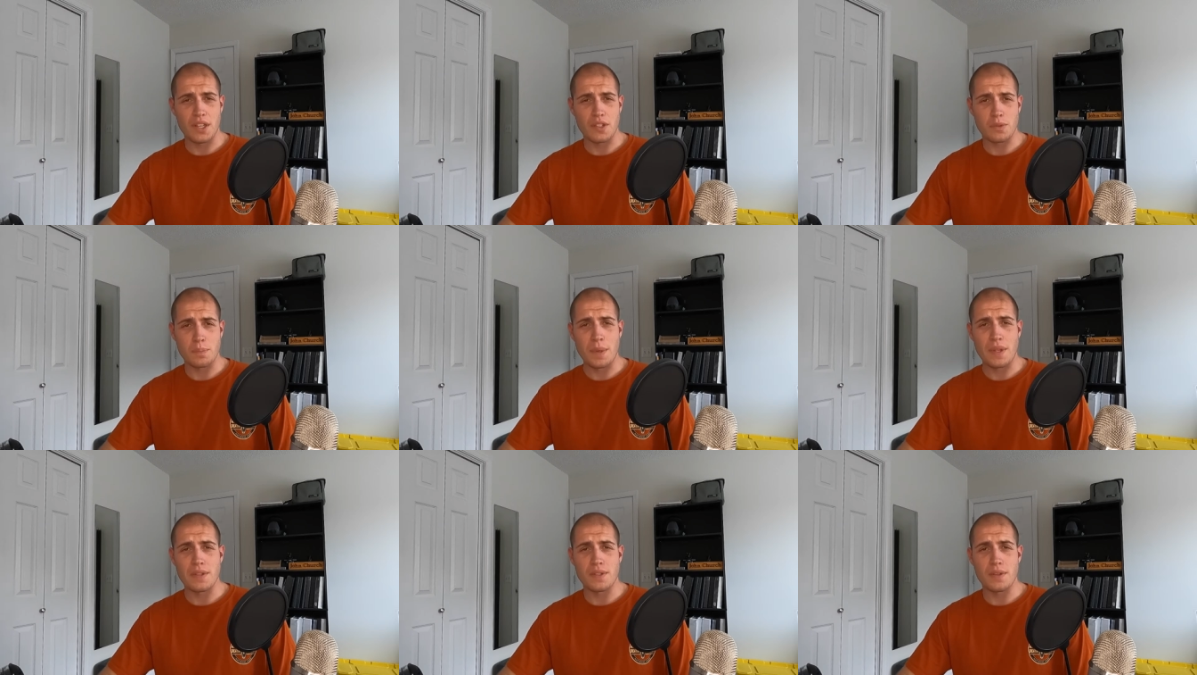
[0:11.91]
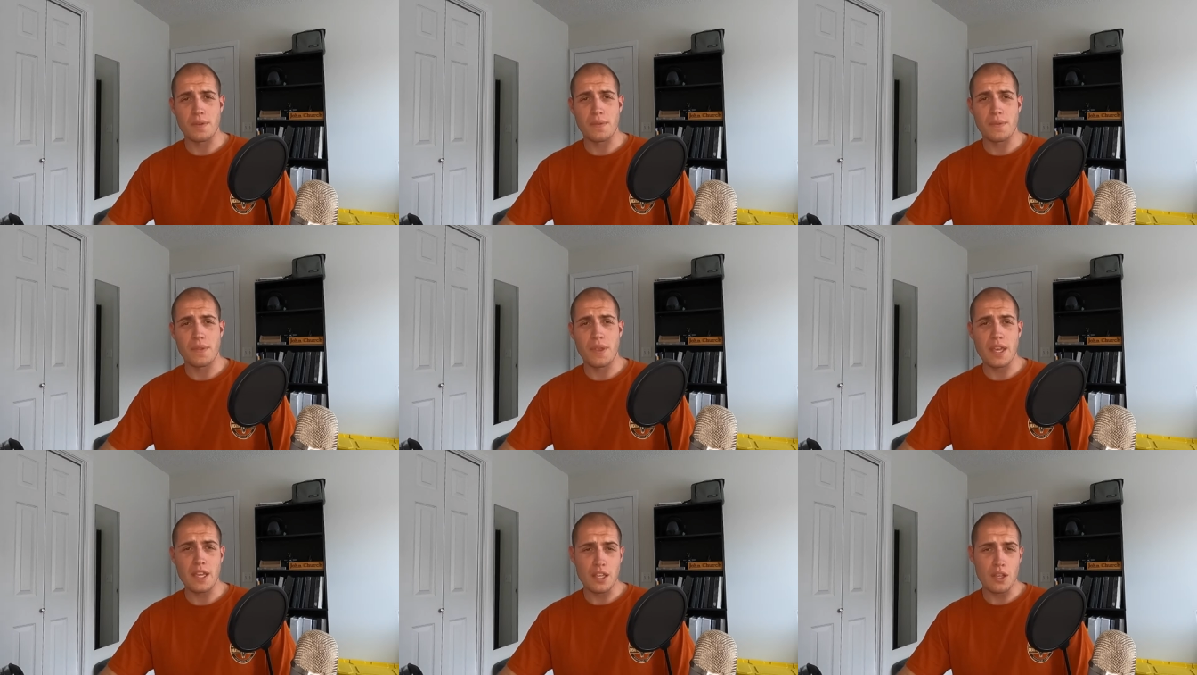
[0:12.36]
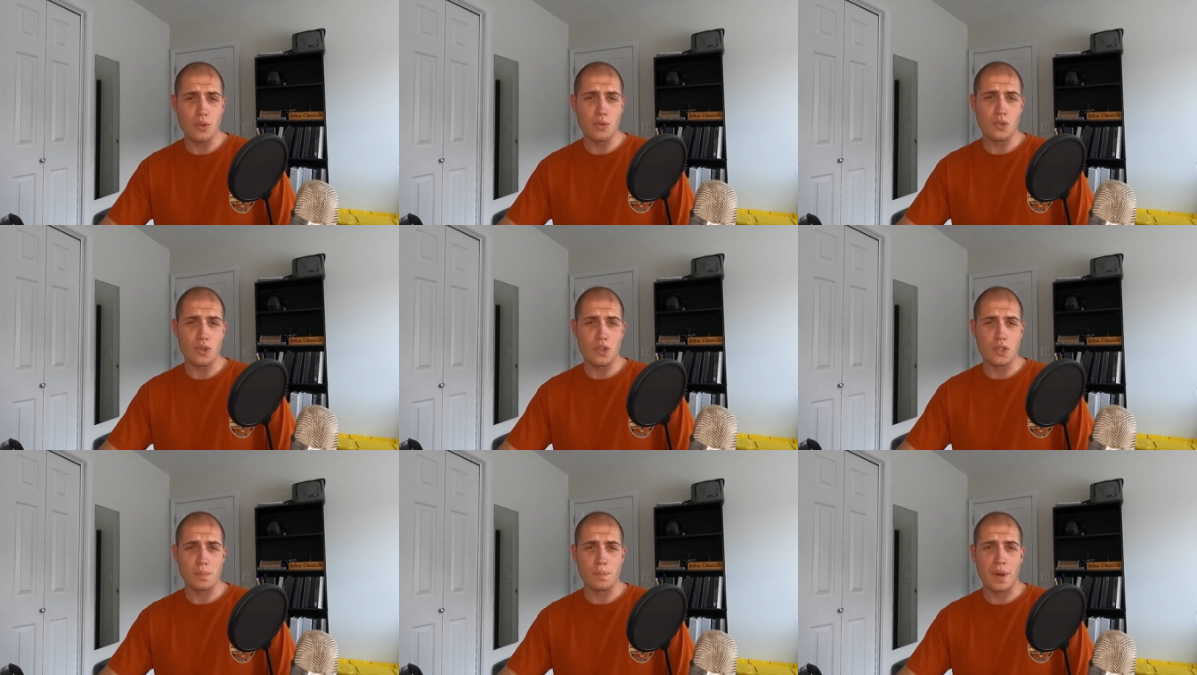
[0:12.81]
expensive thing you
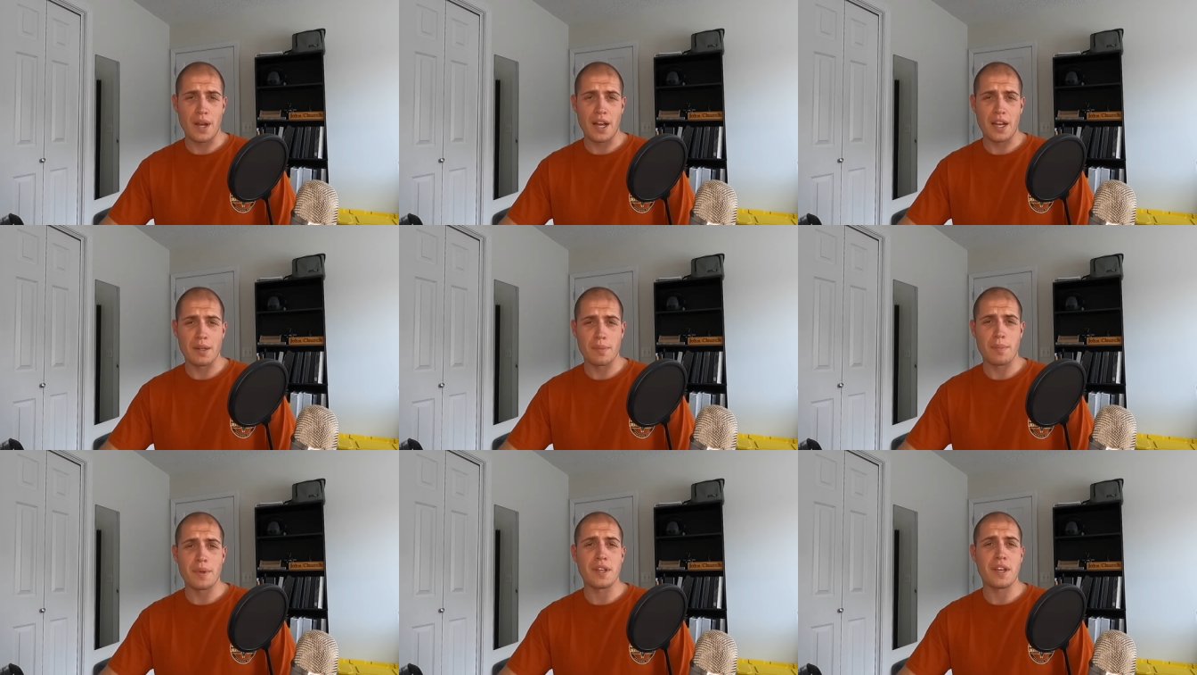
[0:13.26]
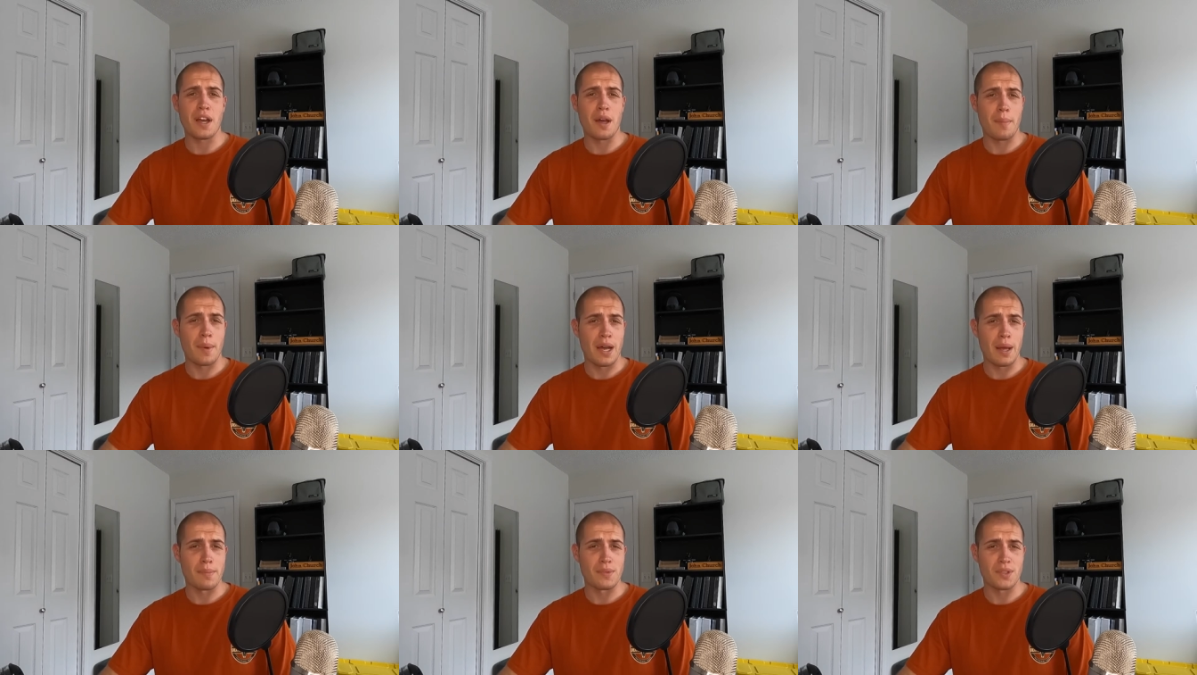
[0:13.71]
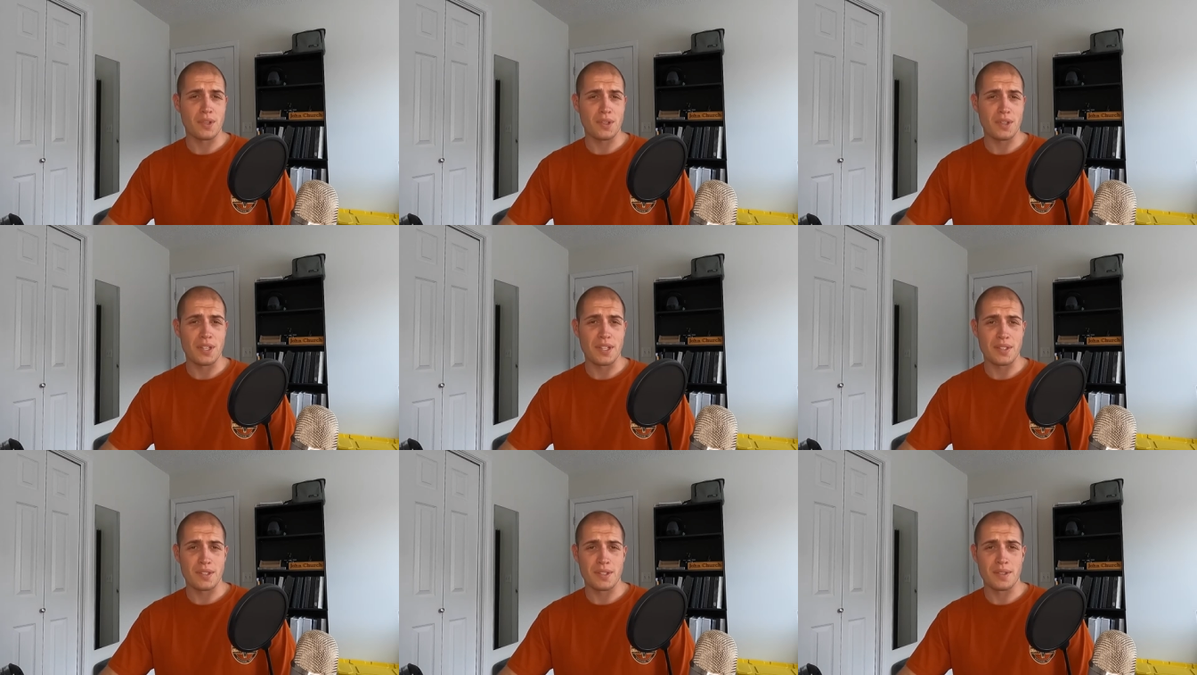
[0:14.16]
just bought become
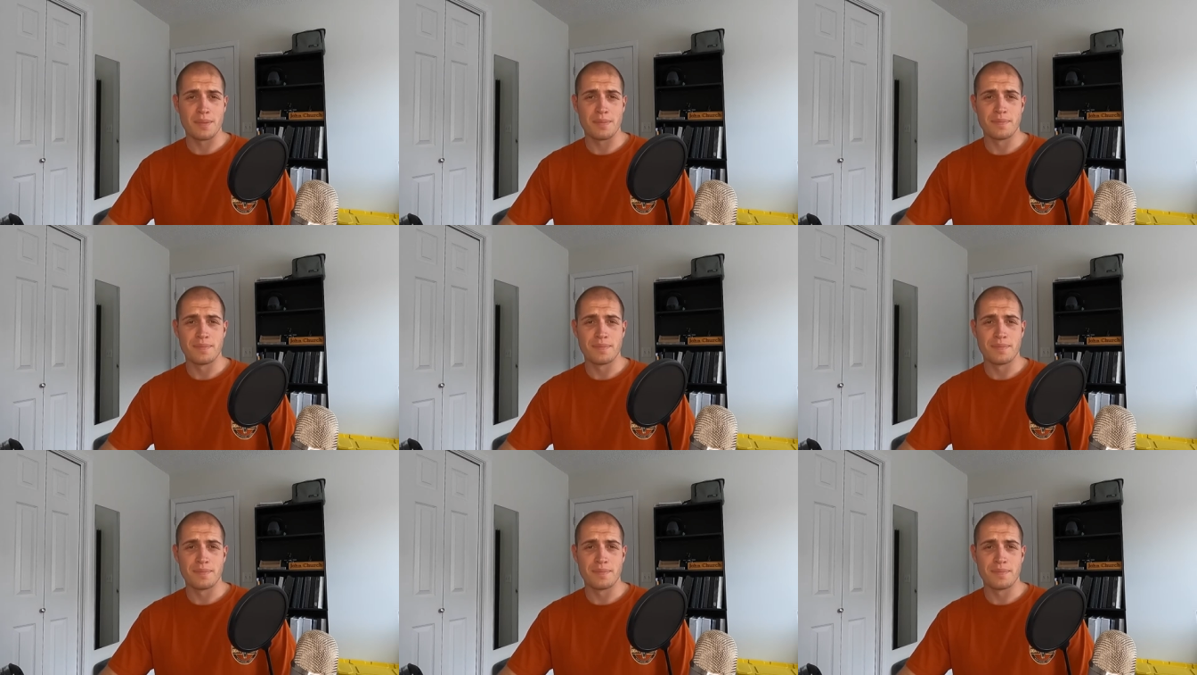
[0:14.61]
obsolete.